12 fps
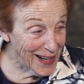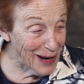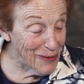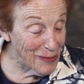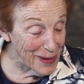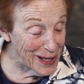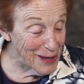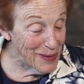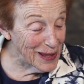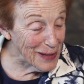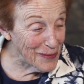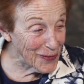that I will be
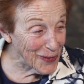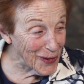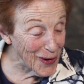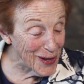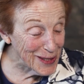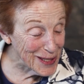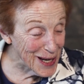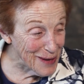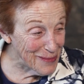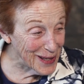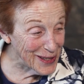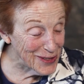keeping them for a long
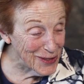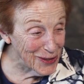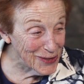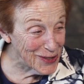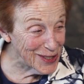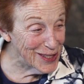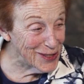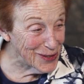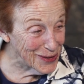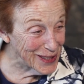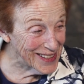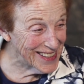time because you'll see
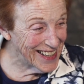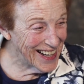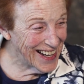to it.